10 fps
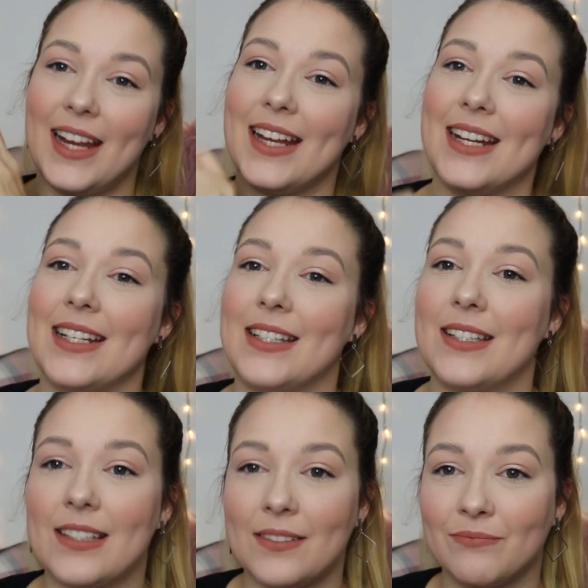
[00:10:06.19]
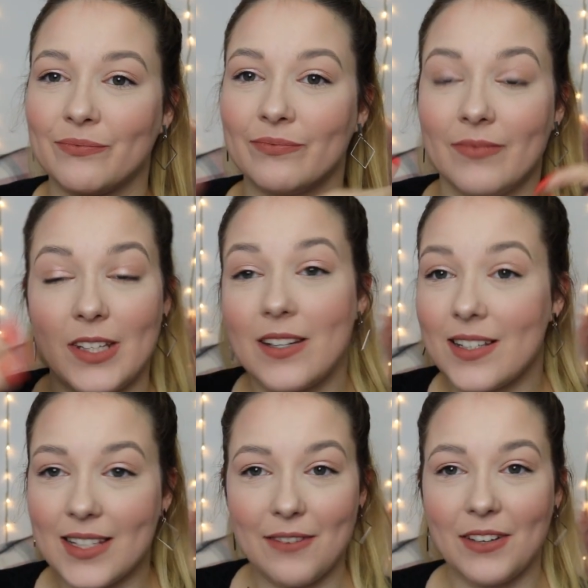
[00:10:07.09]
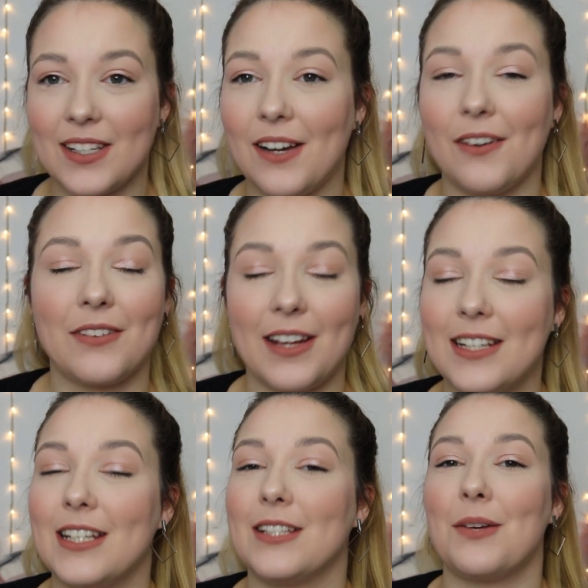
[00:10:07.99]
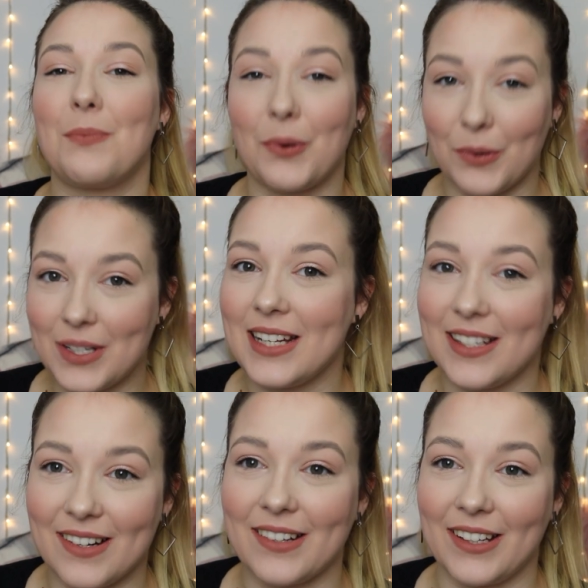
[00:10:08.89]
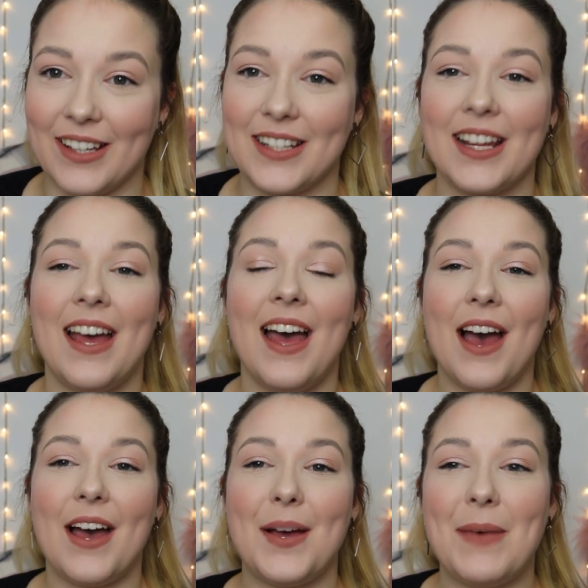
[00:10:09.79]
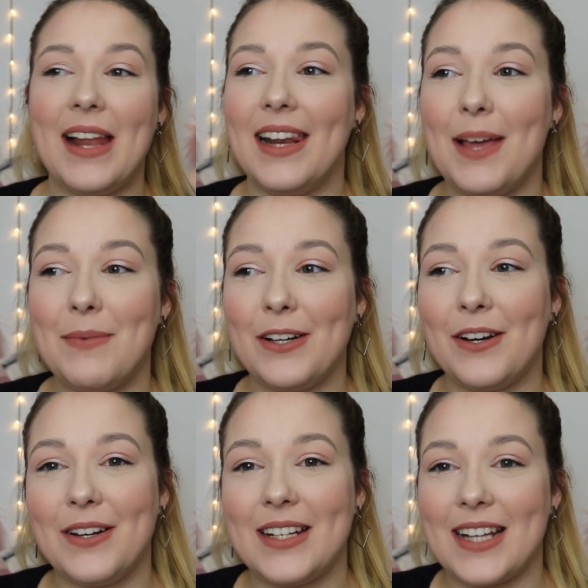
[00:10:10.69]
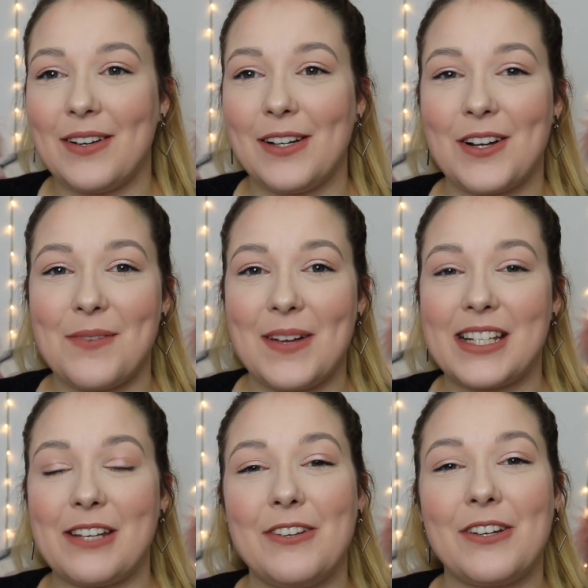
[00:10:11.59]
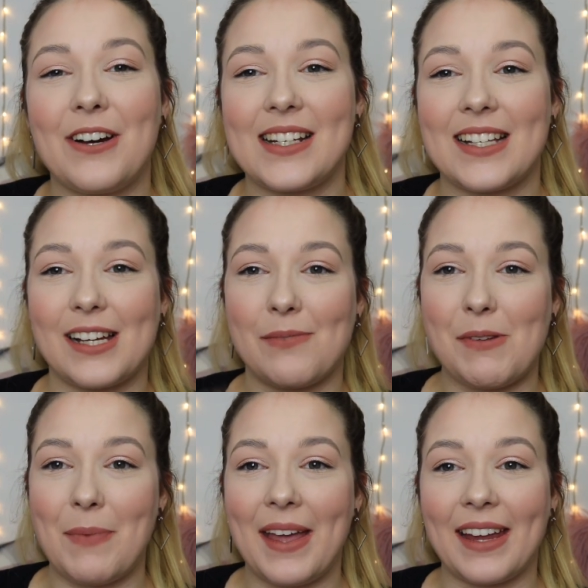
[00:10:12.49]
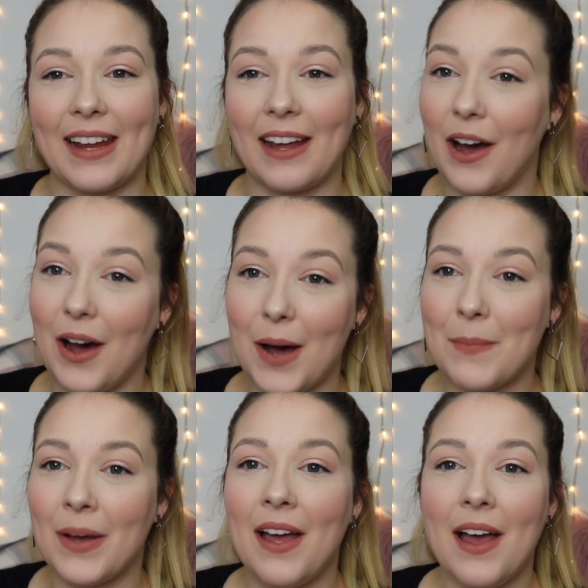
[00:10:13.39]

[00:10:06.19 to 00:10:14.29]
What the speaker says: It is, you can see for yourself, it is pretty darn good. Let me know down in the comments if you guys are going to be picking it up.